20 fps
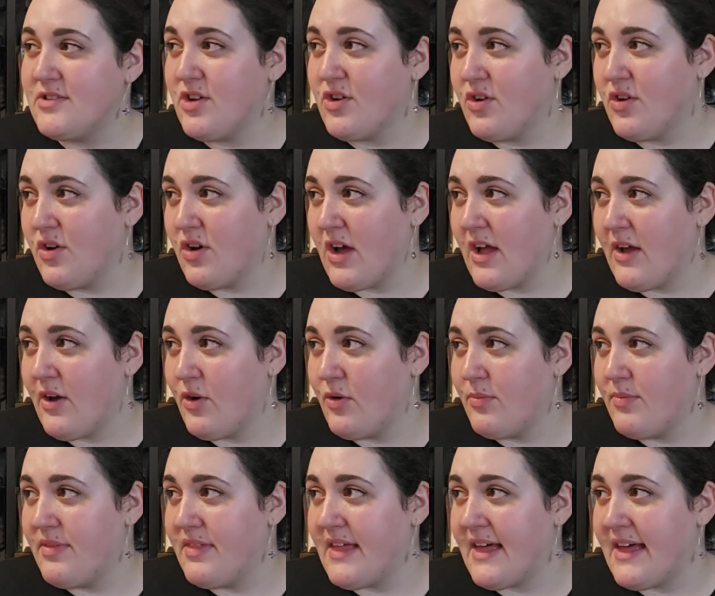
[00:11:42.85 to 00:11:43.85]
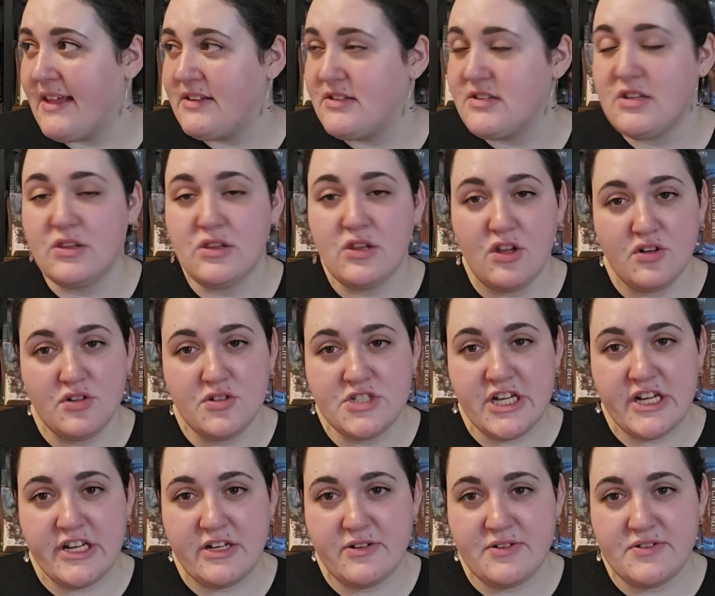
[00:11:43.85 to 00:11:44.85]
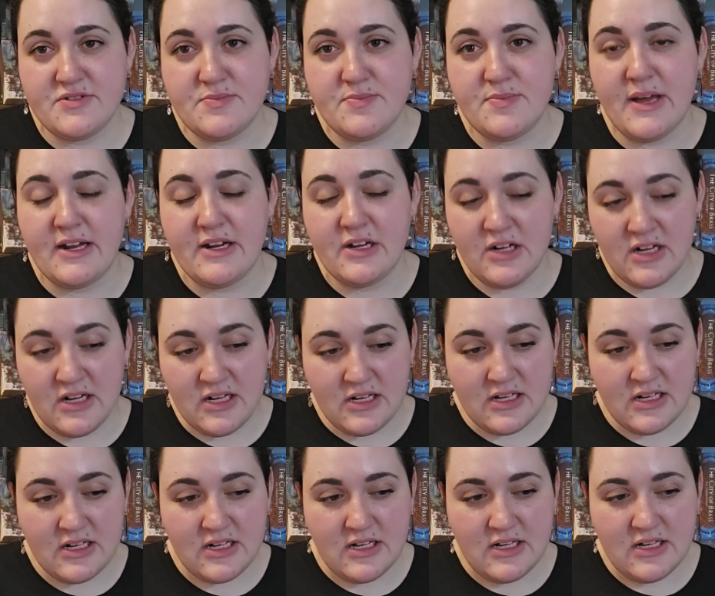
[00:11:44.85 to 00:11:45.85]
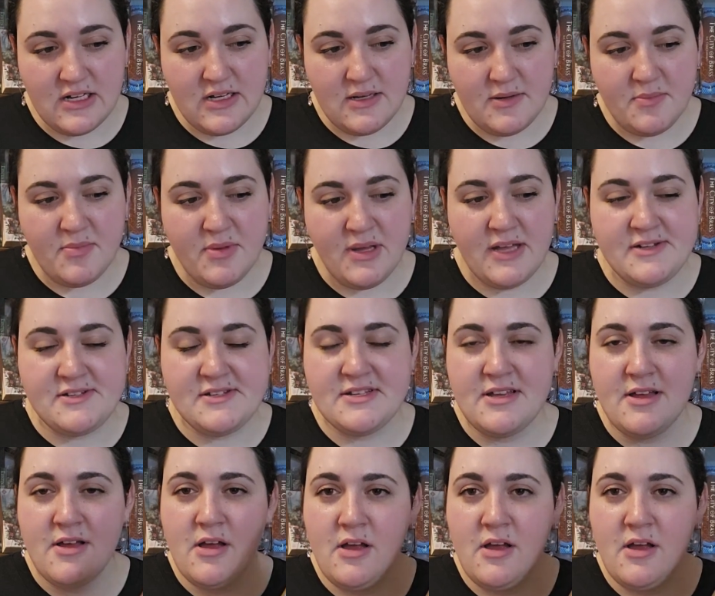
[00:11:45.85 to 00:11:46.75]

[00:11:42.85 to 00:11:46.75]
I hope that Long Shadow is better, but